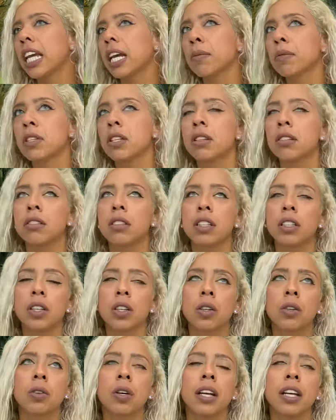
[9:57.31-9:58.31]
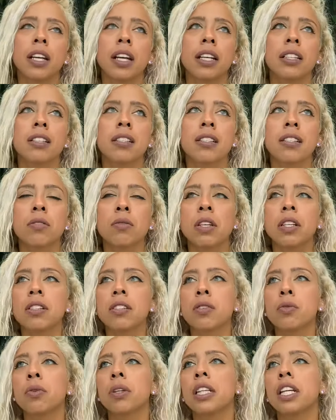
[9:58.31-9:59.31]
I'm, you know, I it doesn't it
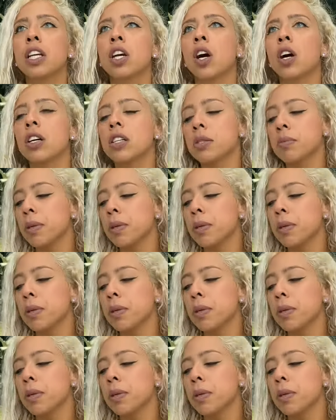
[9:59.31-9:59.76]
doesn't really cause